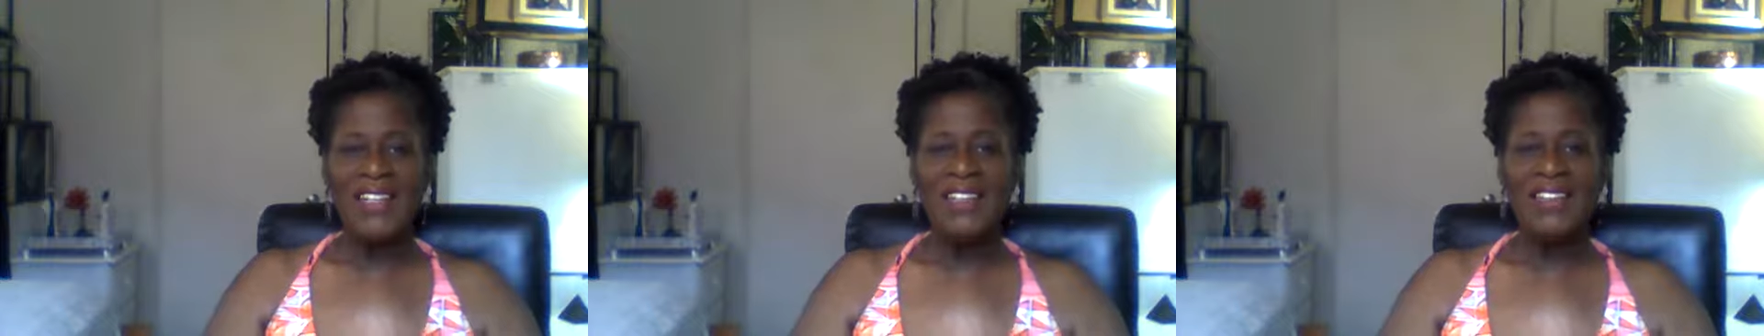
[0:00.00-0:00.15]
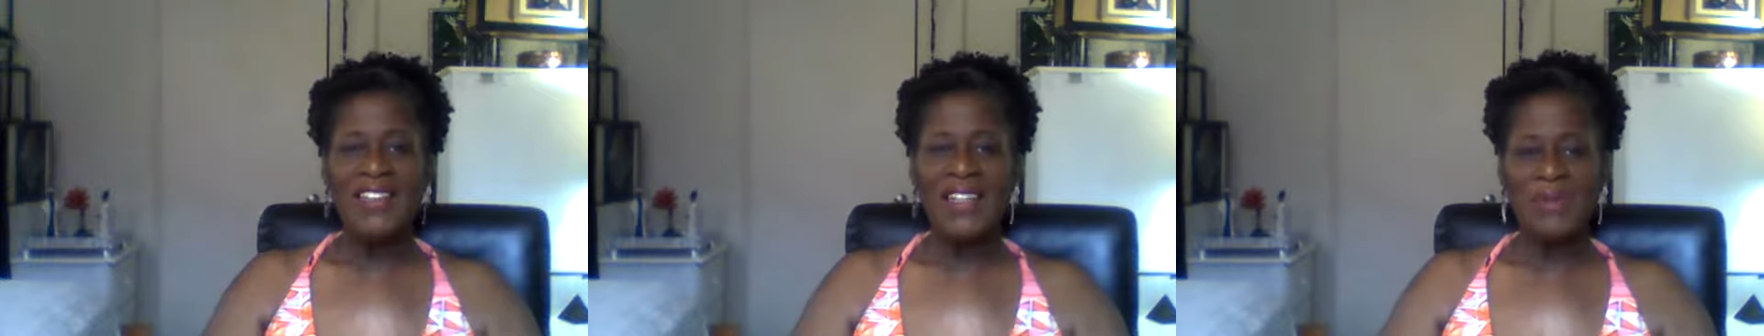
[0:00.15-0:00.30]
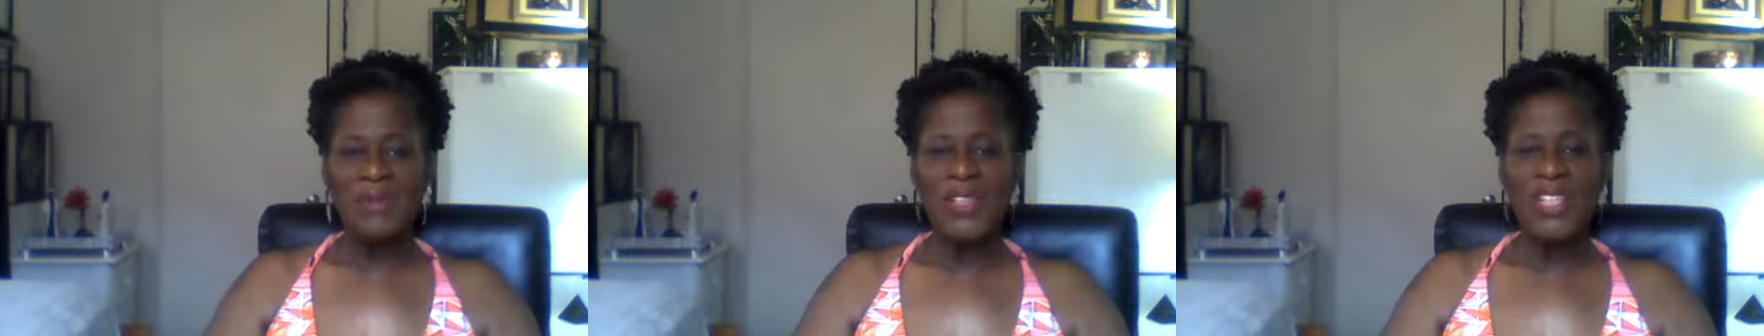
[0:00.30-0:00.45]

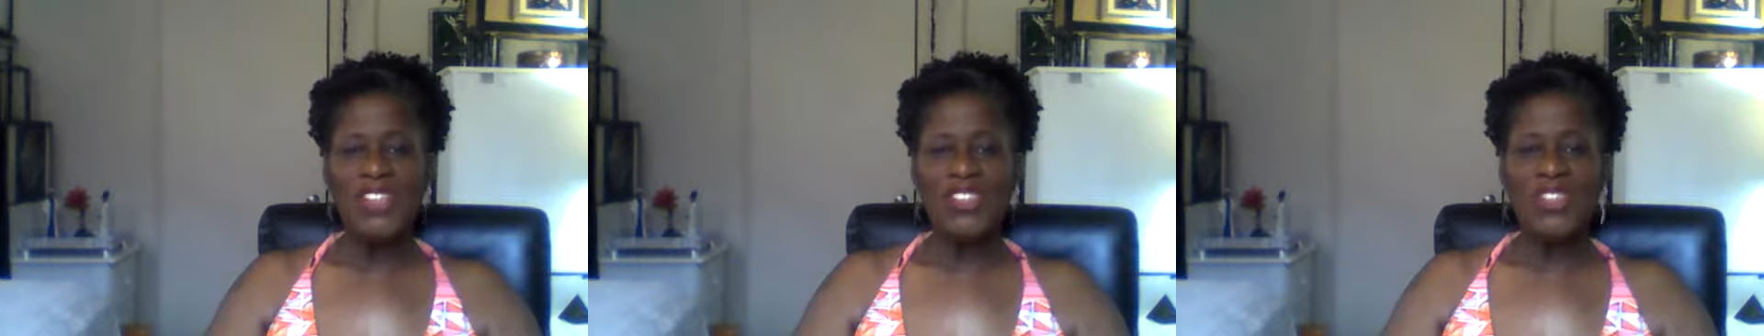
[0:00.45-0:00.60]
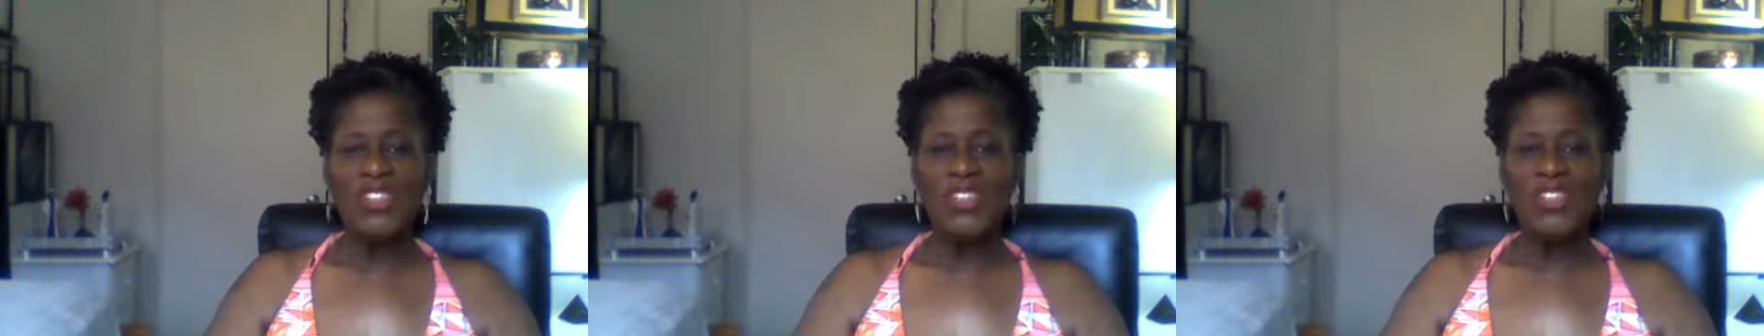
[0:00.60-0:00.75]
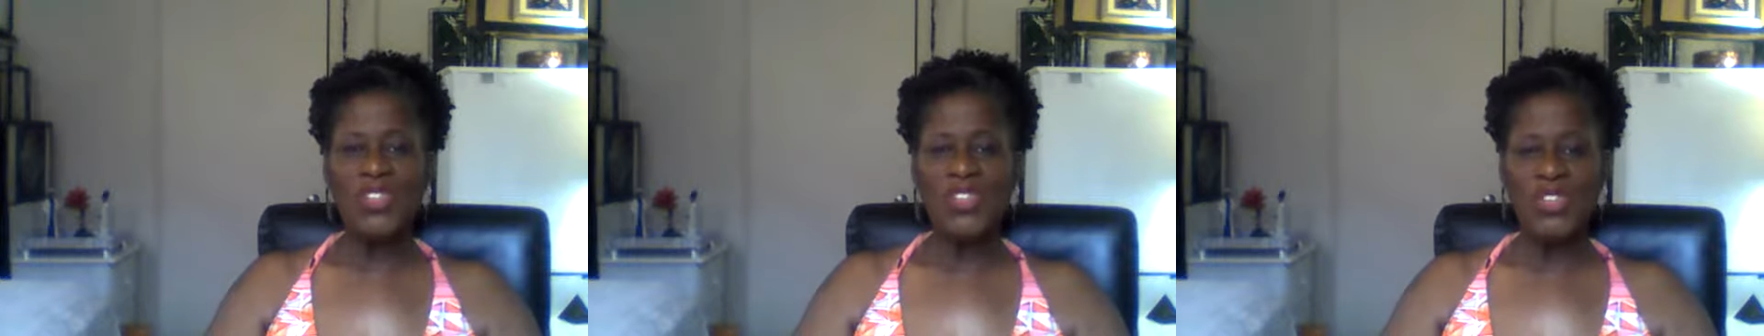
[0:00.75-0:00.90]
something
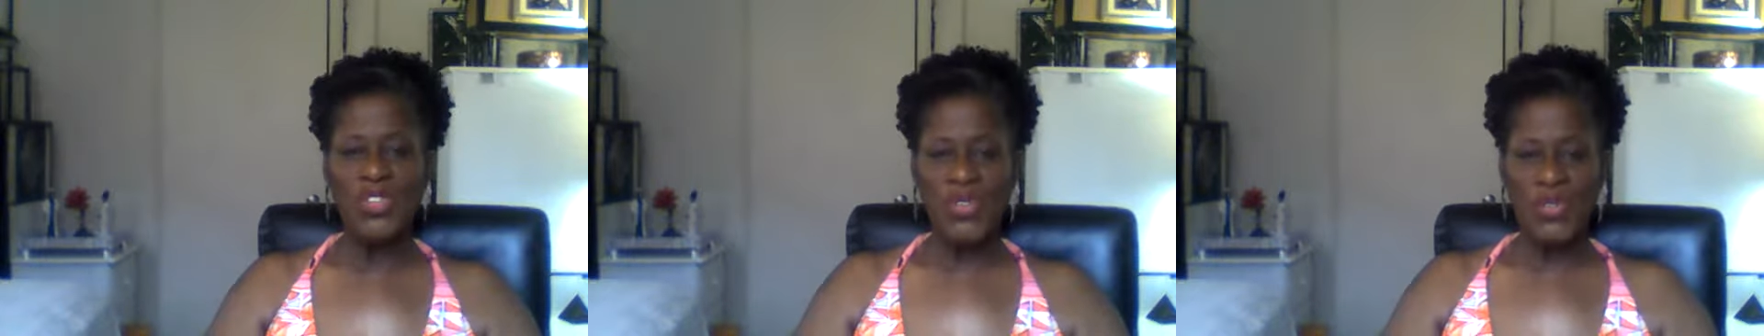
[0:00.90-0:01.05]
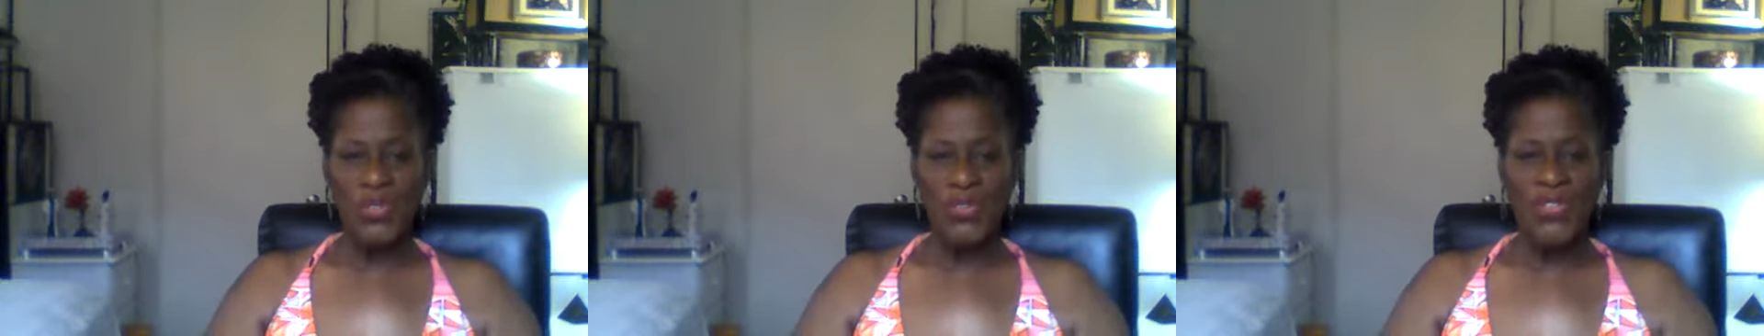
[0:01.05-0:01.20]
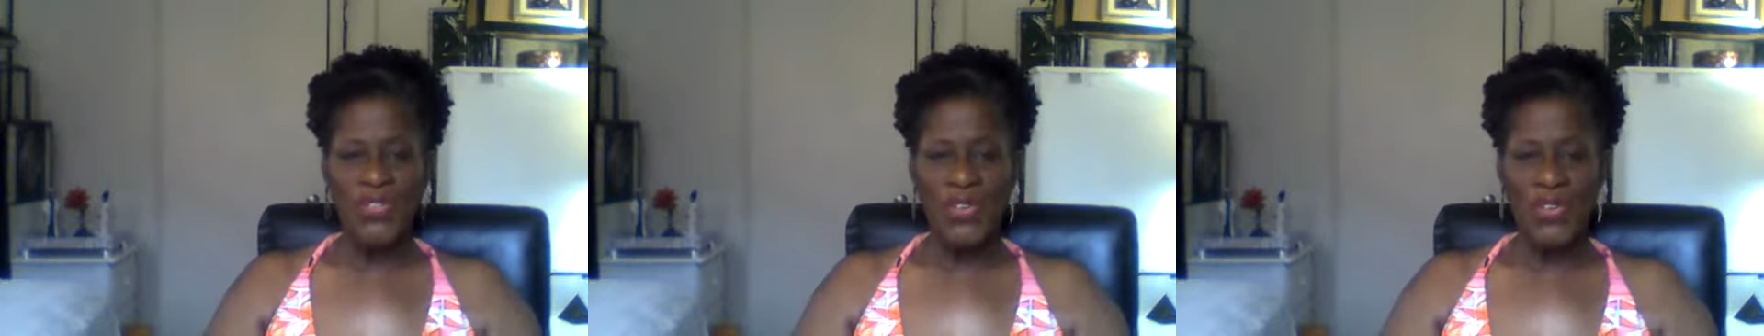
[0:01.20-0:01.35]
to shoot
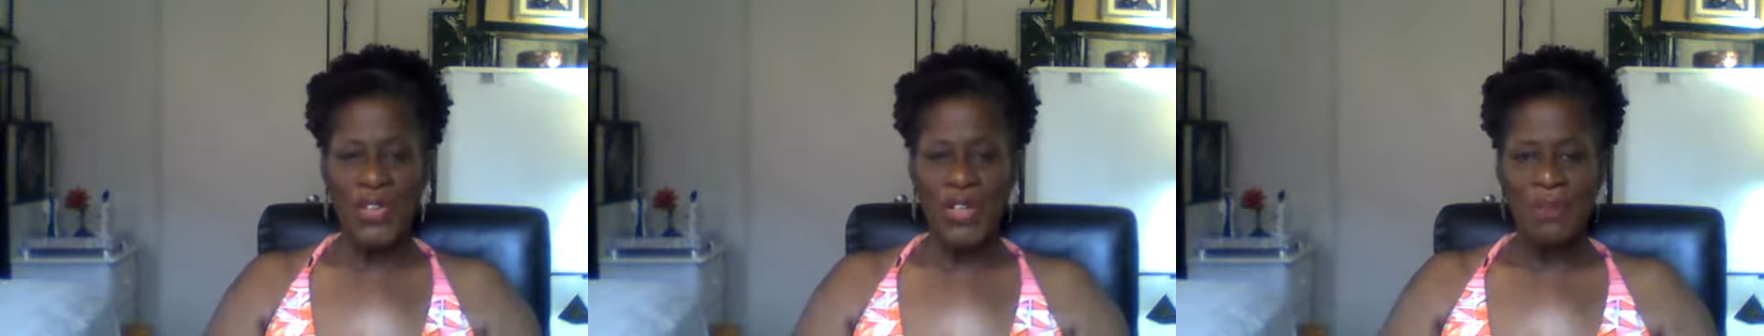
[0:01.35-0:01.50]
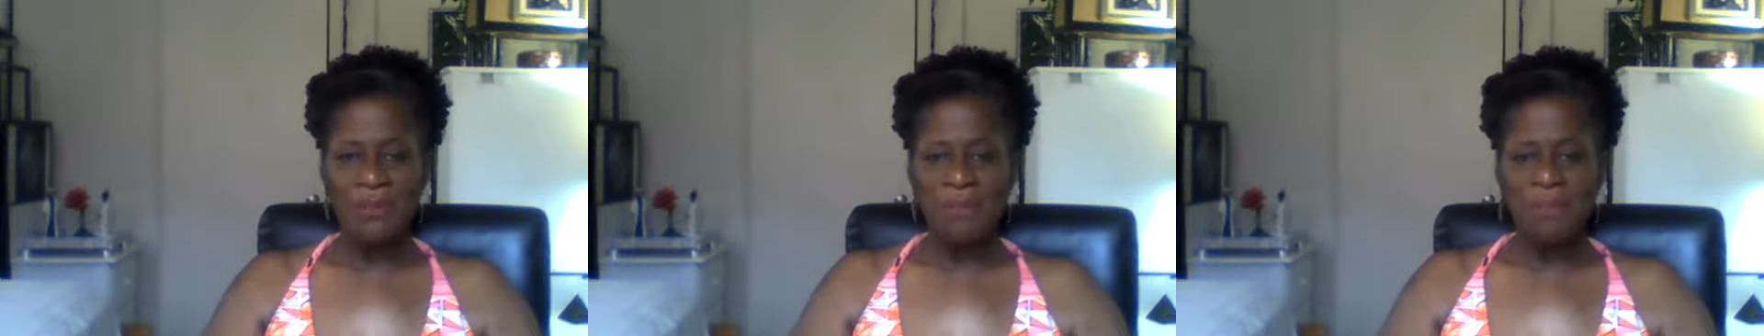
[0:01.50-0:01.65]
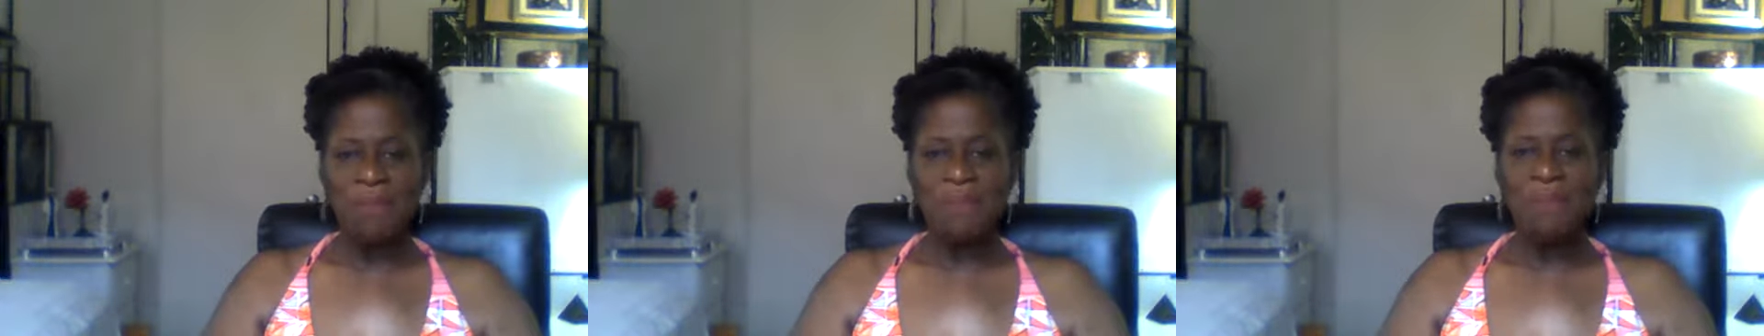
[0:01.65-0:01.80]
for.